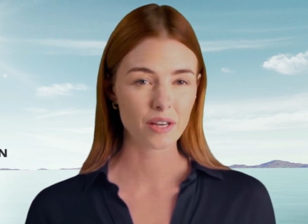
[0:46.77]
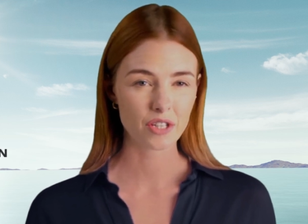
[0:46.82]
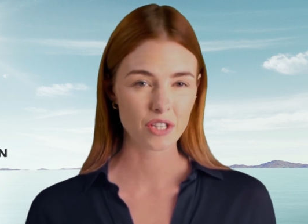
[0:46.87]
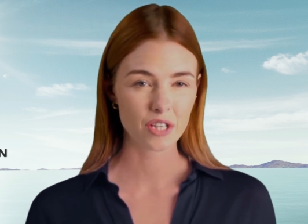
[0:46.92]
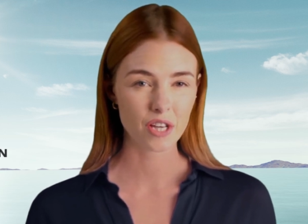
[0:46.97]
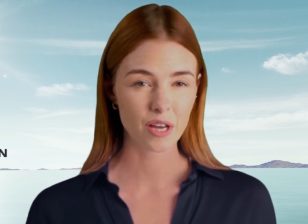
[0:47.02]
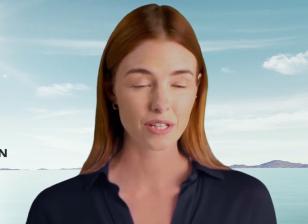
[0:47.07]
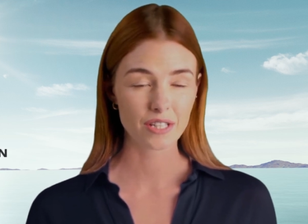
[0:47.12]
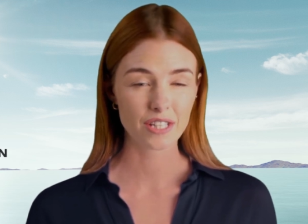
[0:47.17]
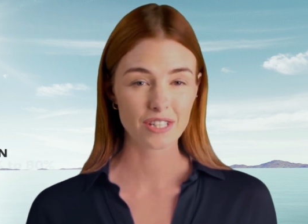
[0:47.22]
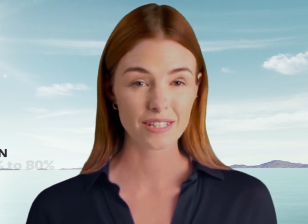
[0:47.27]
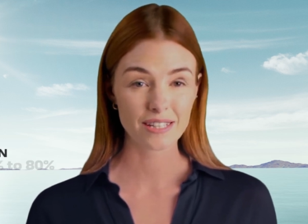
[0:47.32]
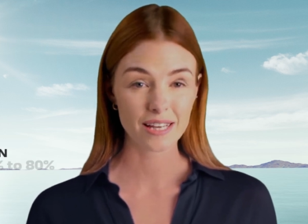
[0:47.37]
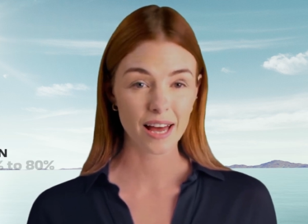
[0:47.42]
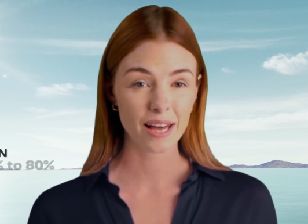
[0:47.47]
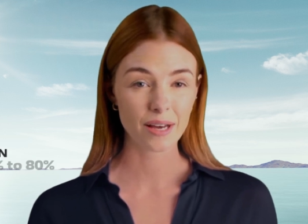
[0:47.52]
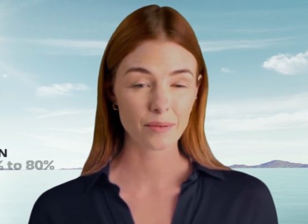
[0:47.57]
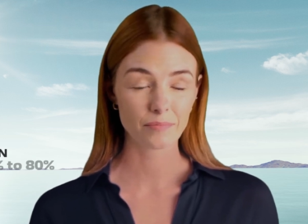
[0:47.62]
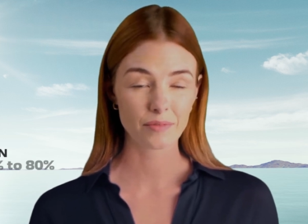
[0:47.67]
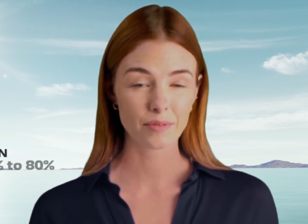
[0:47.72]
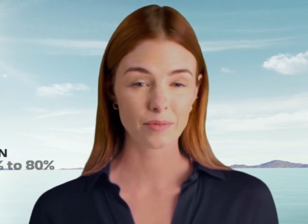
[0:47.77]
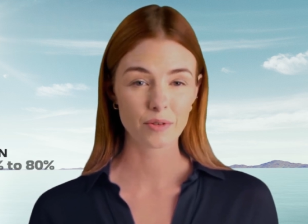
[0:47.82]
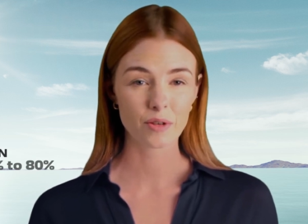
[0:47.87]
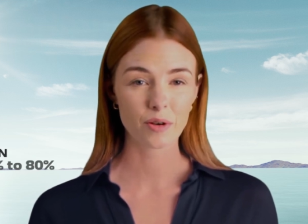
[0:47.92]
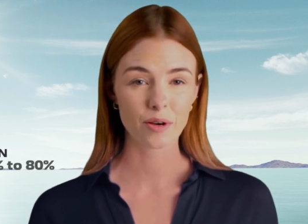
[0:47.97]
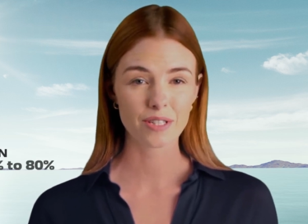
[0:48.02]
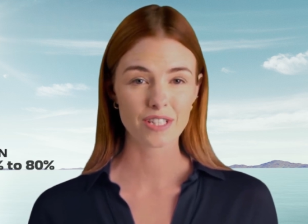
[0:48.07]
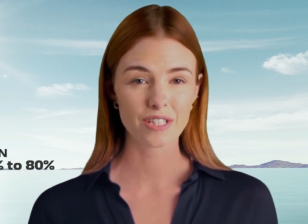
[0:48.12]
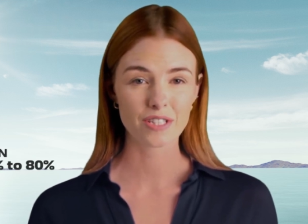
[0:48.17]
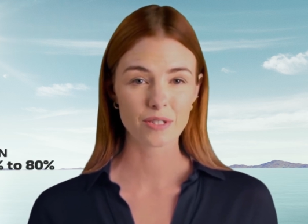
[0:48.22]
charging time from
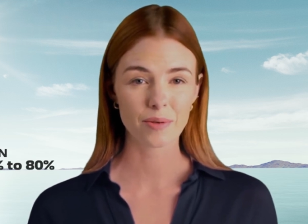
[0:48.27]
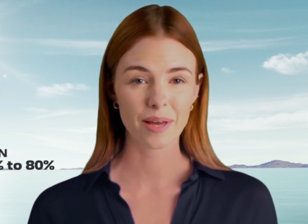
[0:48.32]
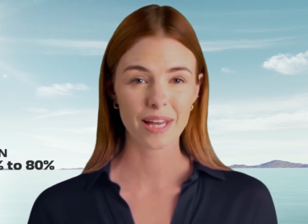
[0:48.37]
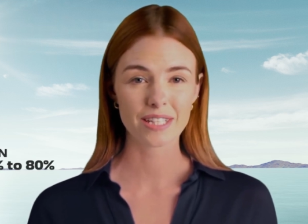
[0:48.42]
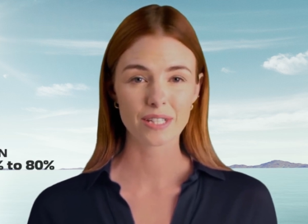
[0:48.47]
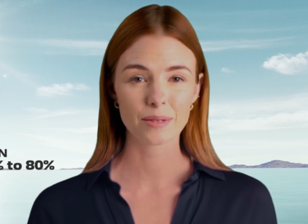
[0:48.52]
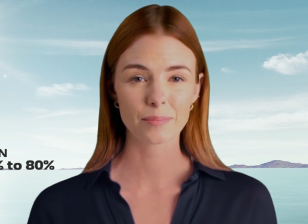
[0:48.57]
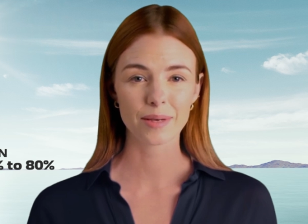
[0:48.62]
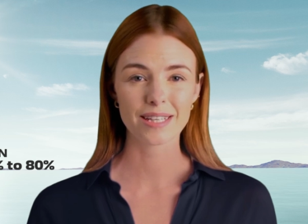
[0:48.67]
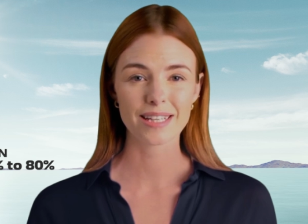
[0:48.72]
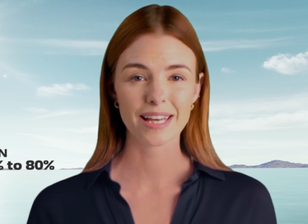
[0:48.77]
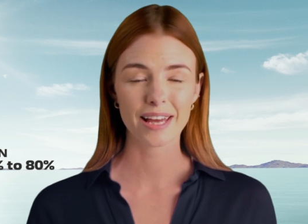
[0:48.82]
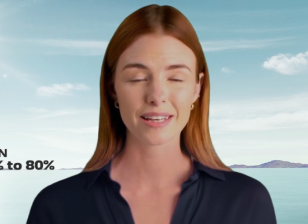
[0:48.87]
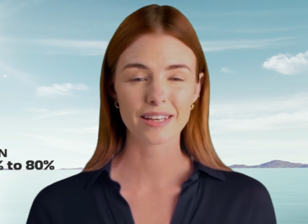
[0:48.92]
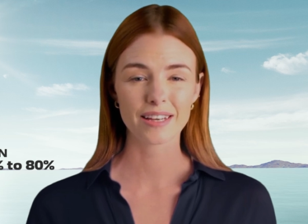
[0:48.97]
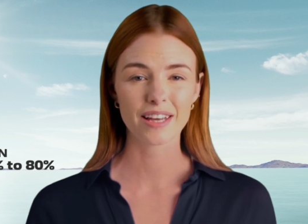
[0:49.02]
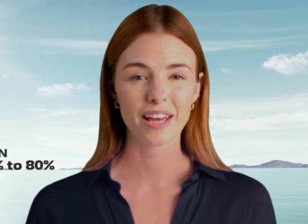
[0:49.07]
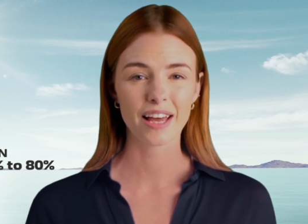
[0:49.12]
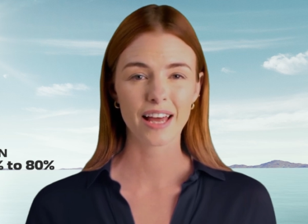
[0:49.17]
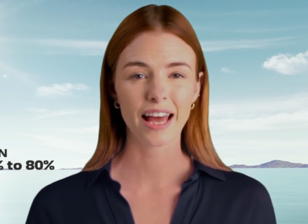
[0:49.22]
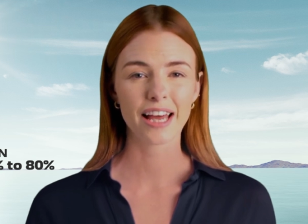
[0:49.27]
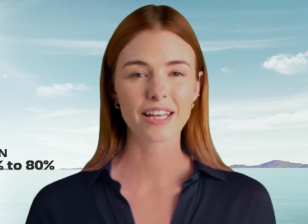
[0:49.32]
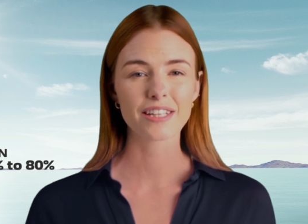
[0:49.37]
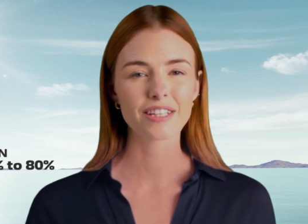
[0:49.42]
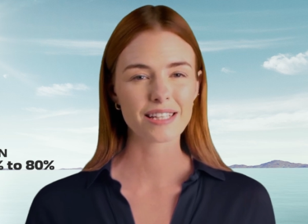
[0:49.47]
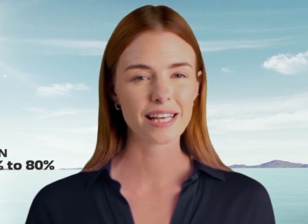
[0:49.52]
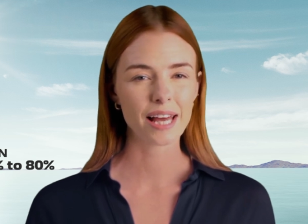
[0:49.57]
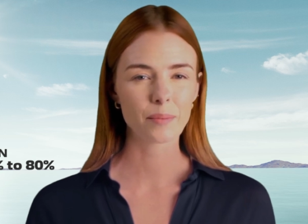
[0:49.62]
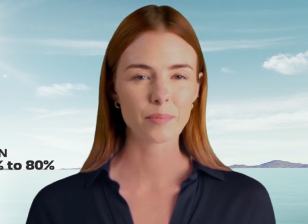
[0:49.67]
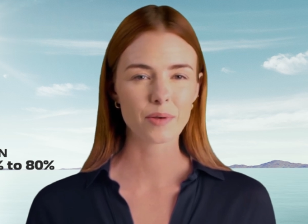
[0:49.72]
20 to 80% at a
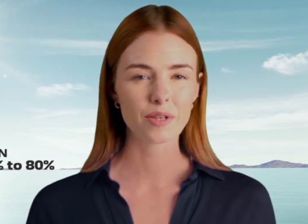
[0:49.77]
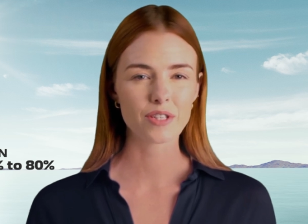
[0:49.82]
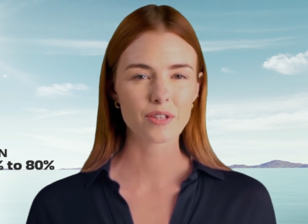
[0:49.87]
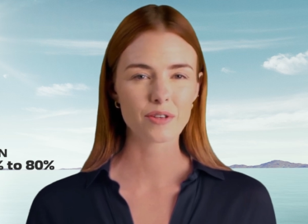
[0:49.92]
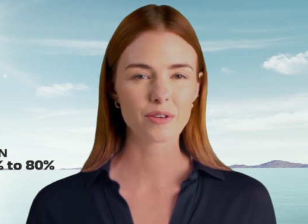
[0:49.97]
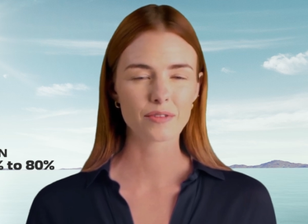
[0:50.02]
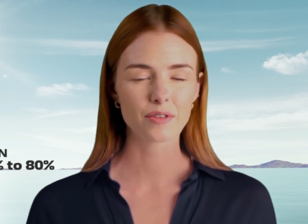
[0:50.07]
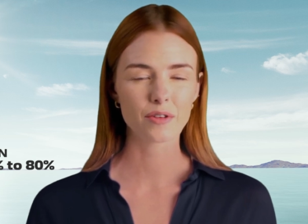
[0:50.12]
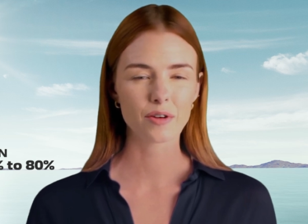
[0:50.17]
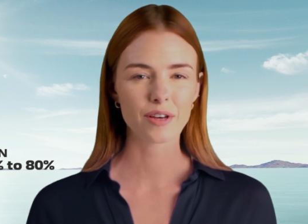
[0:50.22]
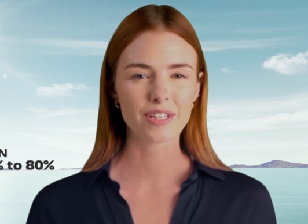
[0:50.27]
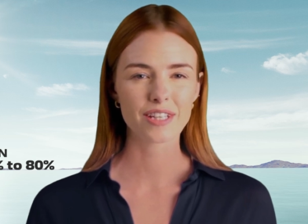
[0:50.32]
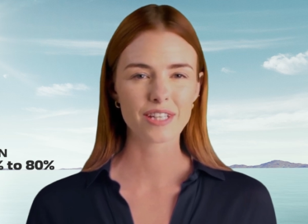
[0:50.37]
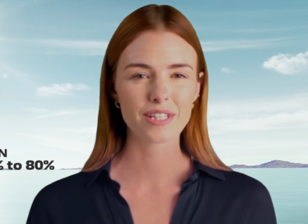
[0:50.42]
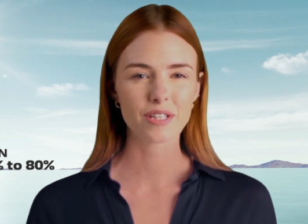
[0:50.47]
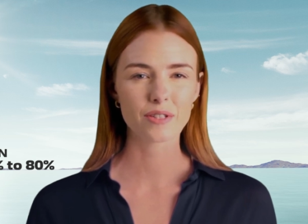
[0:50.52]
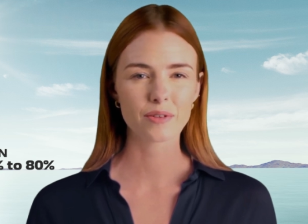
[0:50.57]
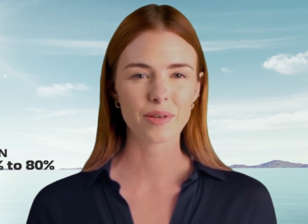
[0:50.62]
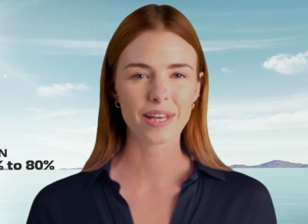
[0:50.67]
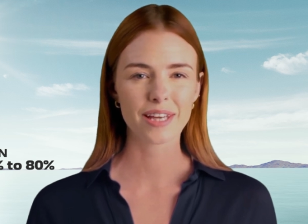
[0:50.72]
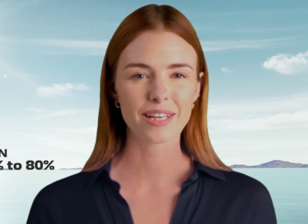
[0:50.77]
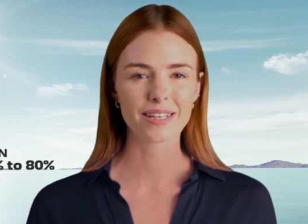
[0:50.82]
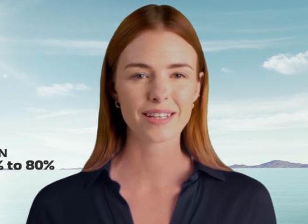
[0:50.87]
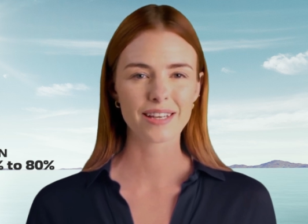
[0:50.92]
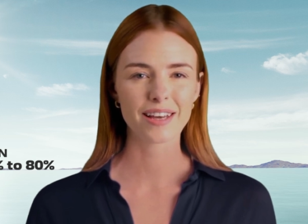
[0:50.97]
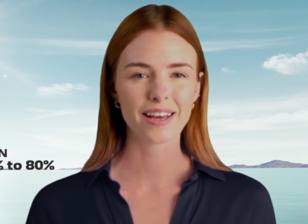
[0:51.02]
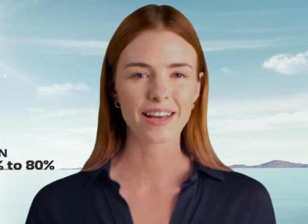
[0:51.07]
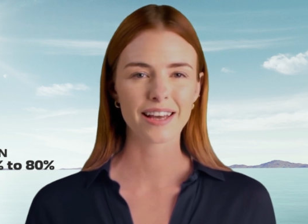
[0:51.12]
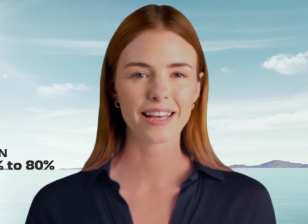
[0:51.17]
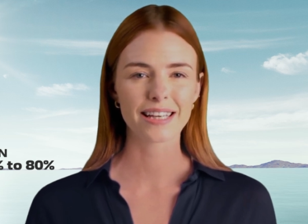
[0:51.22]
temperature of 20 degrees
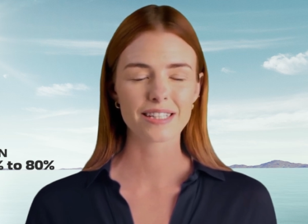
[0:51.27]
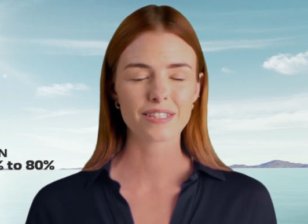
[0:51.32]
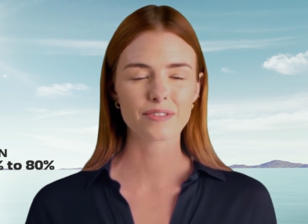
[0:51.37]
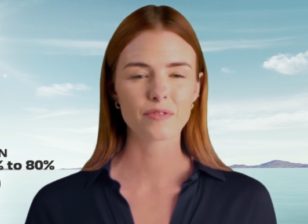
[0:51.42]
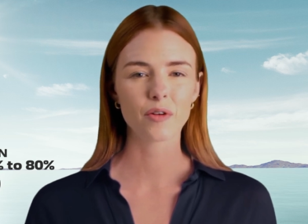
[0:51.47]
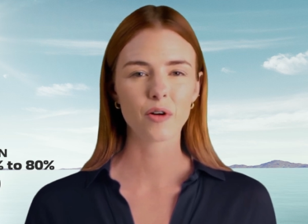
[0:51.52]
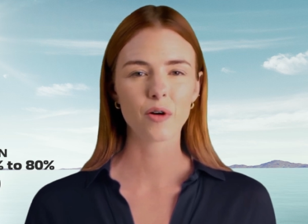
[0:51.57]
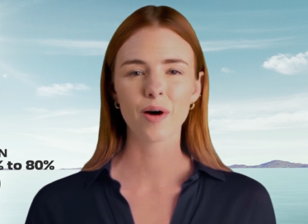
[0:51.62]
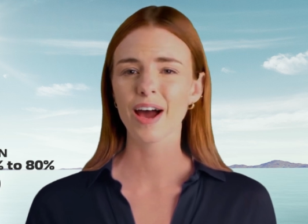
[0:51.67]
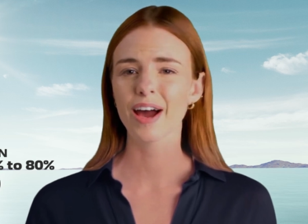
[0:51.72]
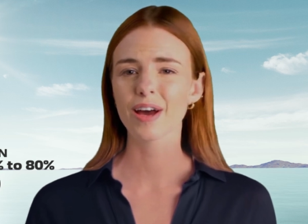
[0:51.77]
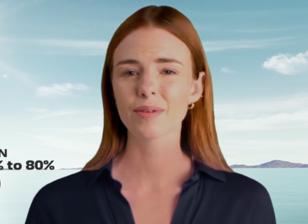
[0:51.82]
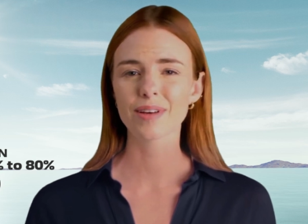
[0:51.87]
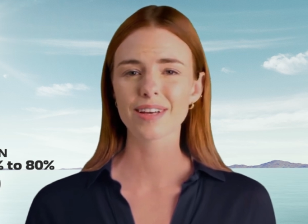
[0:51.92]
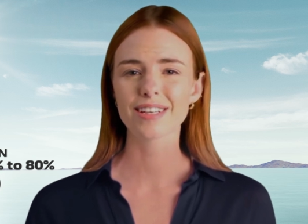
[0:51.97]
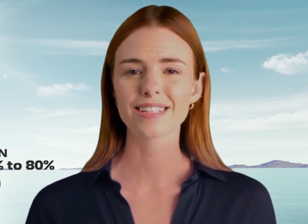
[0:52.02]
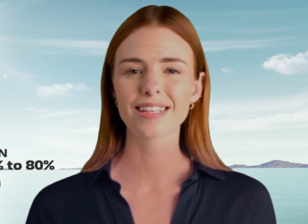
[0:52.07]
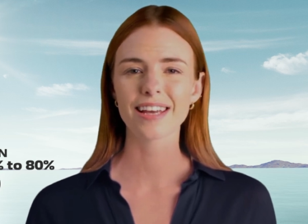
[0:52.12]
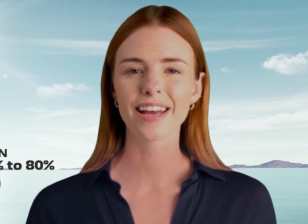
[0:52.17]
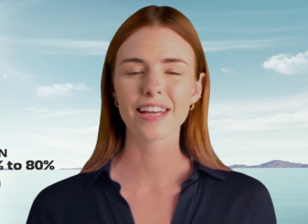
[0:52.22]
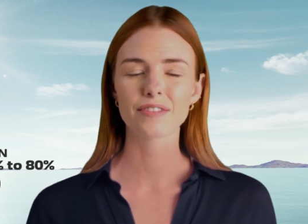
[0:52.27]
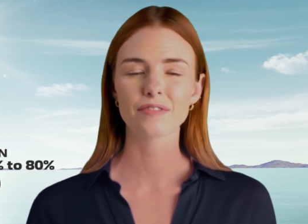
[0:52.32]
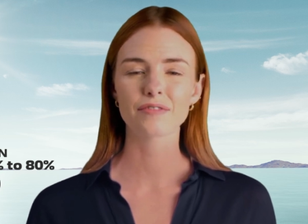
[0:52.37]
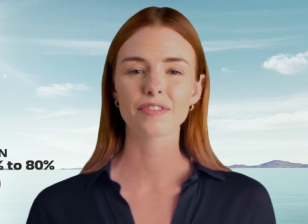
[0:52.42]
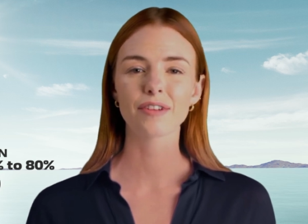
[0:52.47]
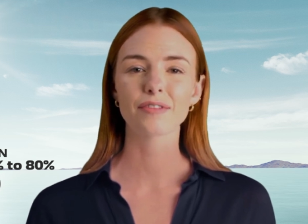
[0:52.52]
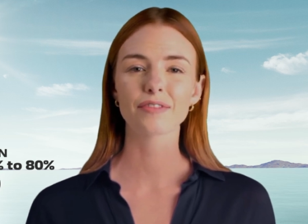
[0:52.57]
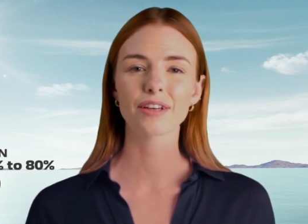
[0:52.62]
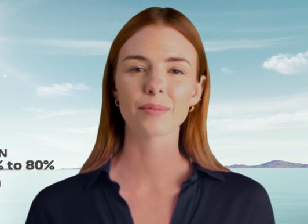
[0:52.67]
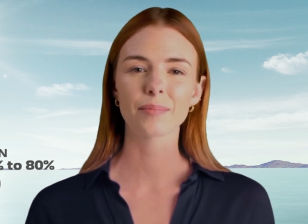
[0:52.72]
is 4 hours and
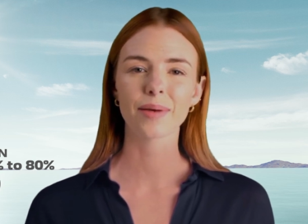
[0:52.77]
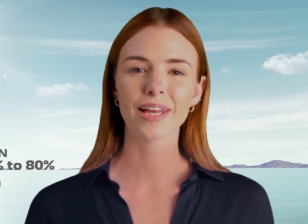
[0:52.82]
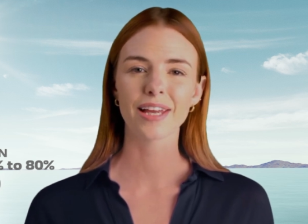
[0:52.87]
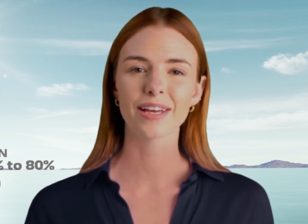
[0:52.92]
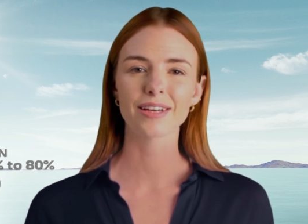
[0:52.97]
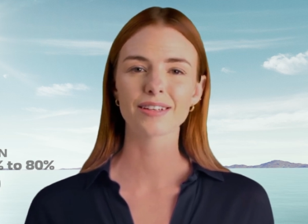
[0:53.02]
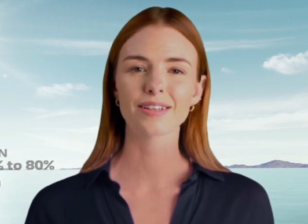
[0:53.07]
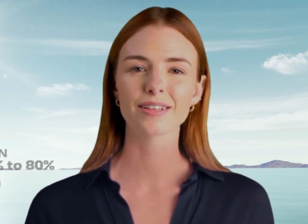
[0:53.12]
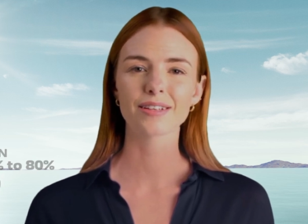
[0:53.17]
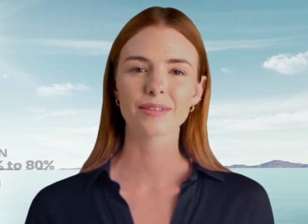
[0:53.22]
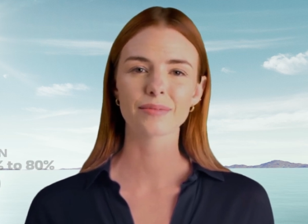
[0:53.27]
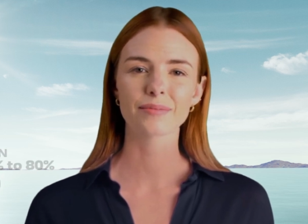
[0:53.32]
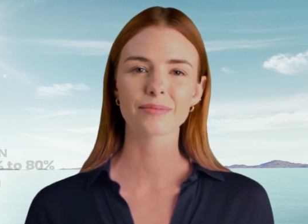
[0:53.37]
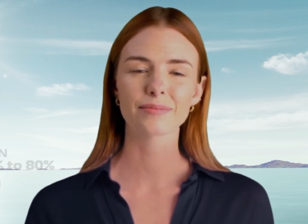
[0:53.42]
50 minutes.